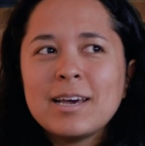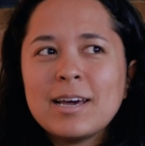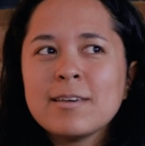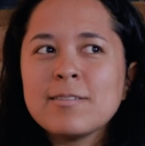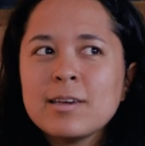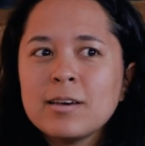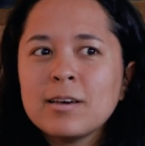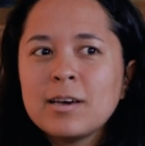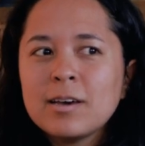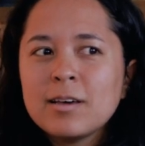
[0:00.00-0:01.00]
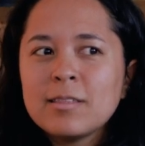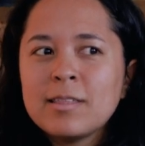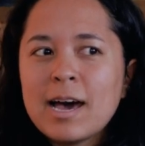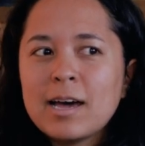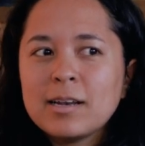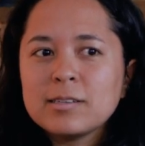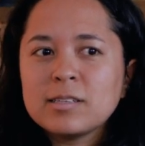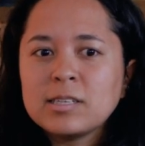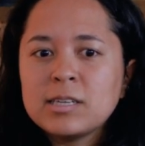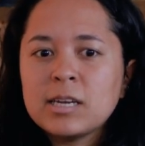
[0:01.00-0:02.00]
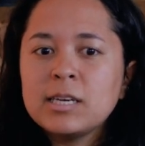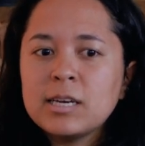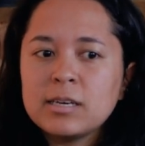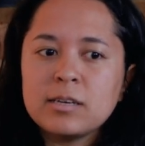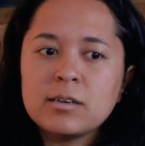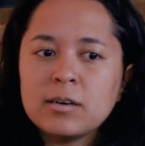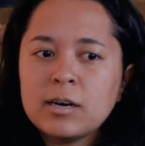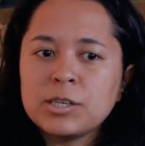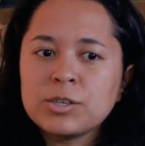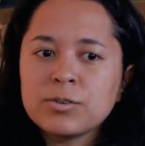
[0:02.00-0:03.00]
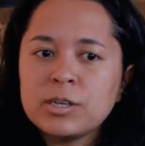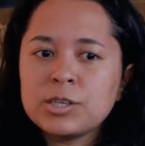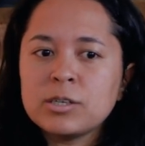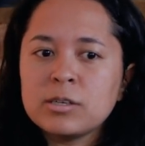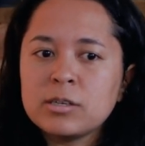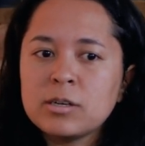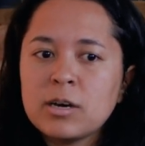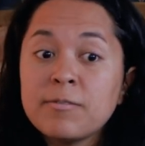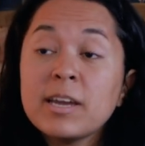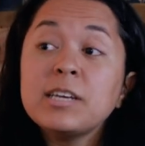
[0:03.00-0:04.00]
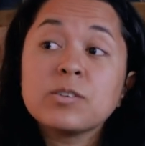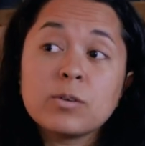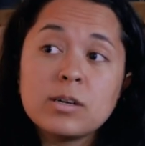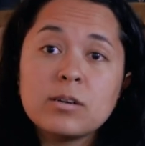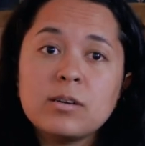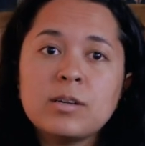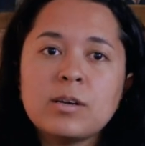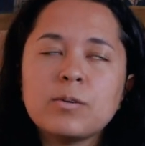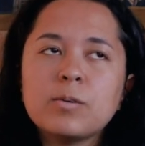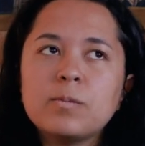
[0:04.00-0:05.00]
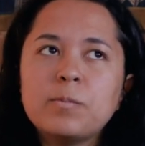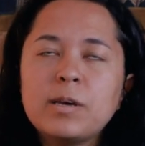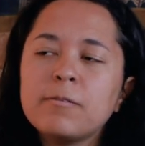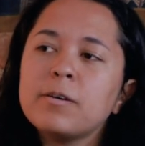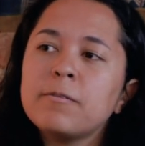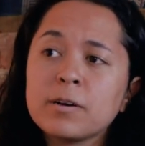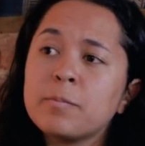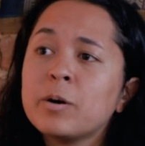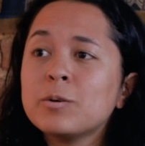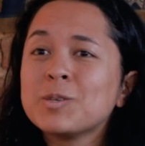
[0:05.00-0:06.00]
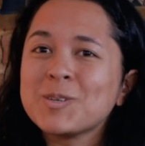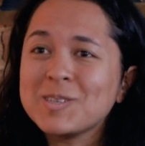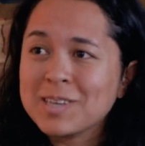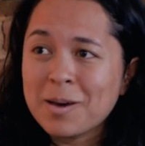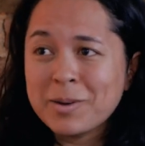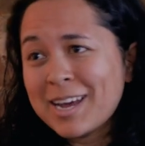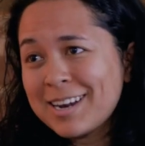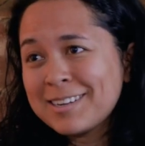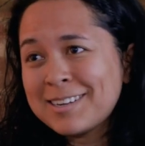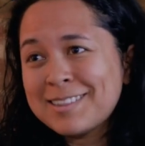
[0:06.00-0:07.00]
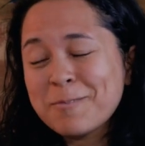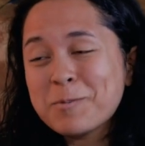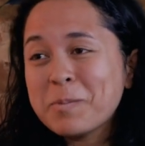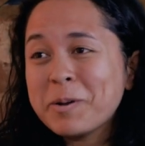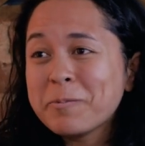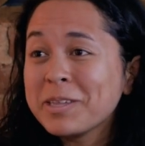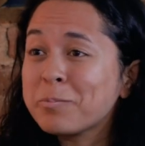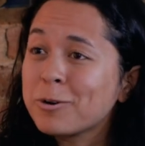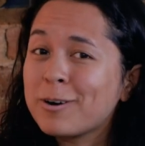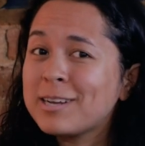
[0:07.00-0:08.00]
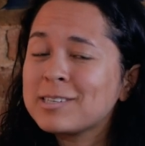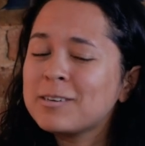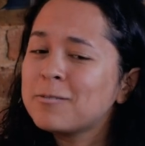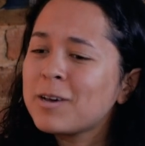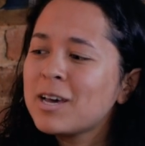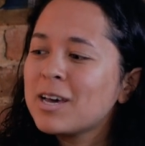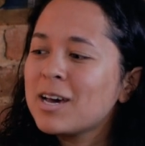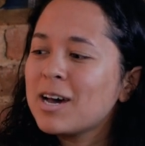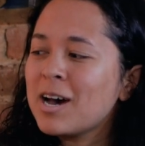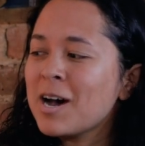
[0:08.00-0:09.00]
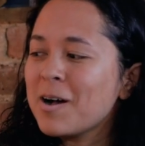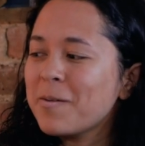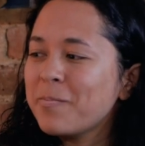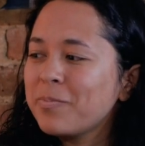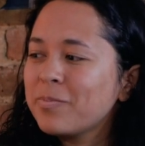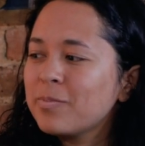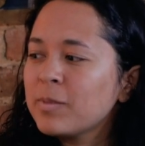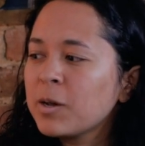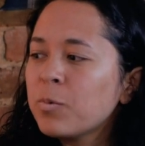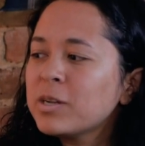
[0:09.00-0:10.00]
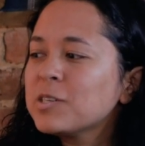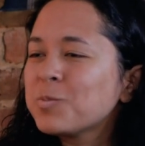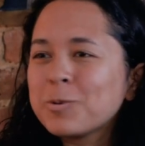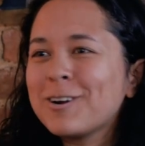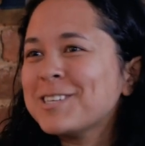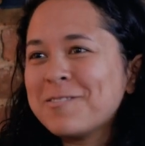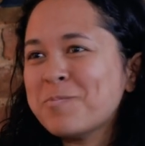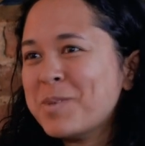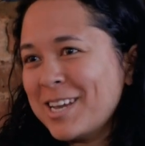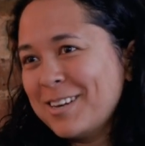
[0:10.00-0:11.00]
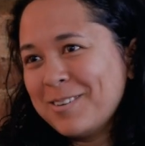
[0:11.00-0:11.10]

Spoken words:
and I think that studying a tradition of any sort, if a composer is coming at it and they want to be really progressive, like what does progressive mean?